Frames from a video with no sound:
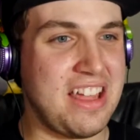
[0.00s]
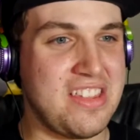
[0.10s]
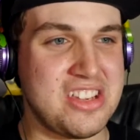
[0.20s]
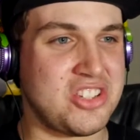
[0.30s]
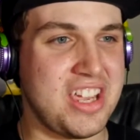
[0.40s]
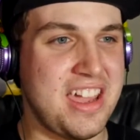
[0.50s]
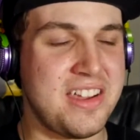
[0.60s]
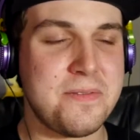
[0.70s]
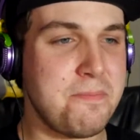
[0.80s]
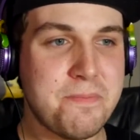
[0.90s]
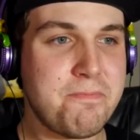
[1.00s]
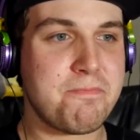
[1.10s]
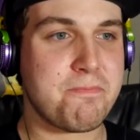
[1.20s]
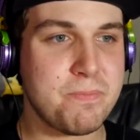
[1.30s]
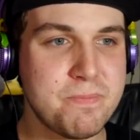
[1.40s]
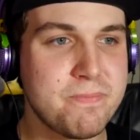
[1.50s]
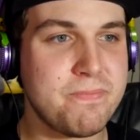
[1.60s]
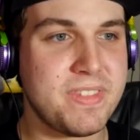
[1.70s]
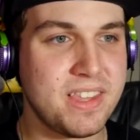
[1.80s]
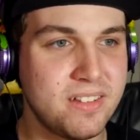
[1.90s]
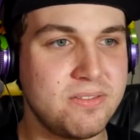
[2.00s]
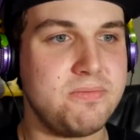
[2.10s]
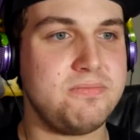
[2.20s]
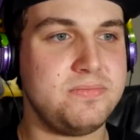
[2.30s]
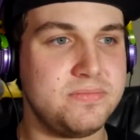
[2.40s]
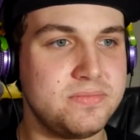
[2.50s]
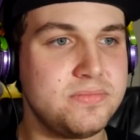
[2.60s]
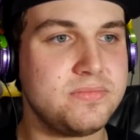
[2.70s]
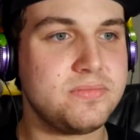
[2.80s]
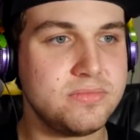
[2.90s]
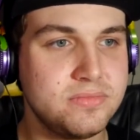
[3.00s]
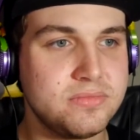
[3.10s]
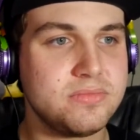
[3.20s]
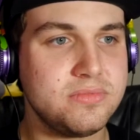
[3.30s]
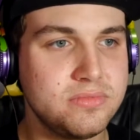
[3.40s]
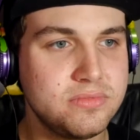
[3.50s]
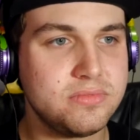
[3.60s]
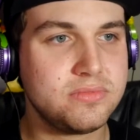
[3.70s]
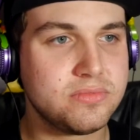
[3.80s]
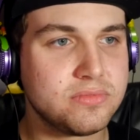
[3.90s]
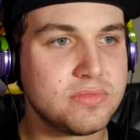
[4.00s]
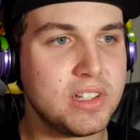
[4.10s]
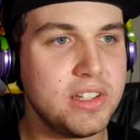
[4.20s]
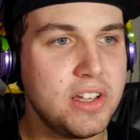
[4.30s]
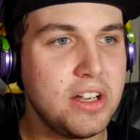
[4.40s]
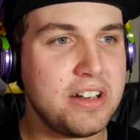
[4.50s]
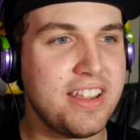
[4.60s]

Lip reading: on this shit. Don't you open up that window. Fuck you.